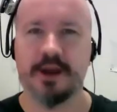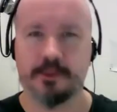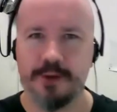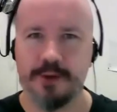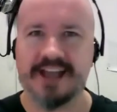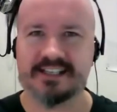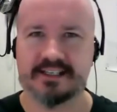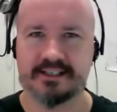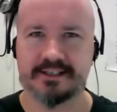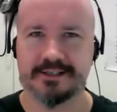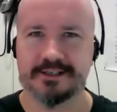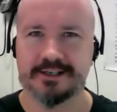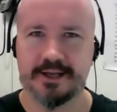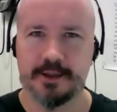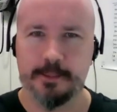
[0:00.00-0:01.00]

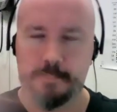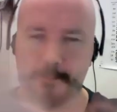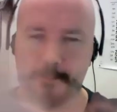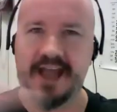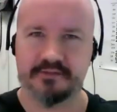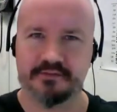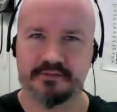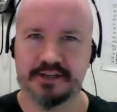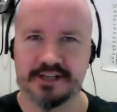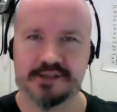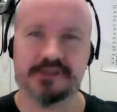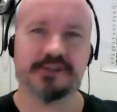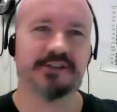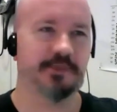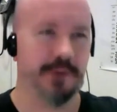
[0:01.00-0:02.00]
Retina matte
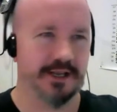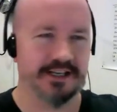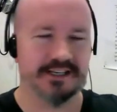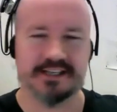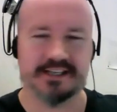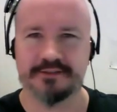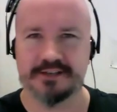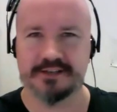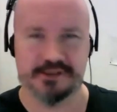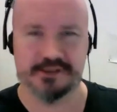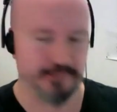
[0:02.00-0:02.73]
finish 27-inch